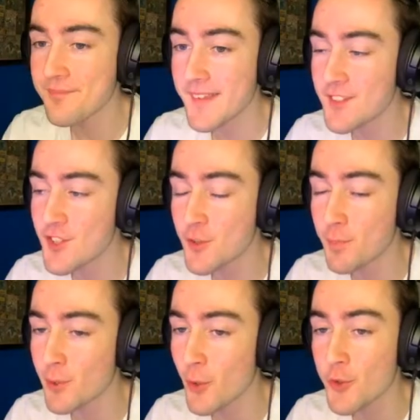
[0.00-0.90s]
It just
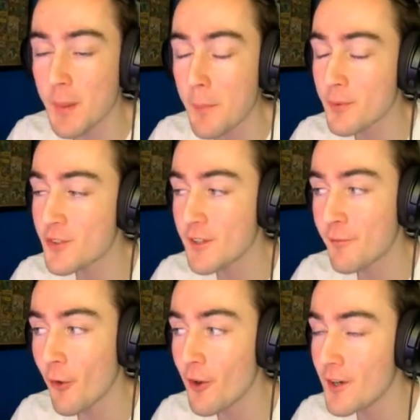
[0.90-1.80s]
blows him up with C
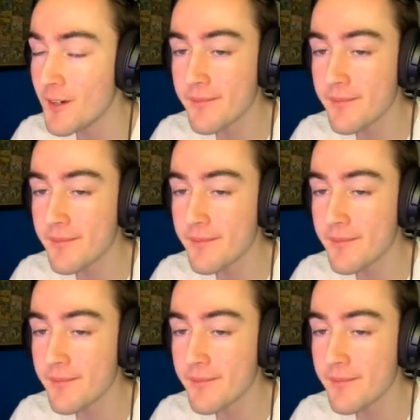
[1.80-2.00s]
four.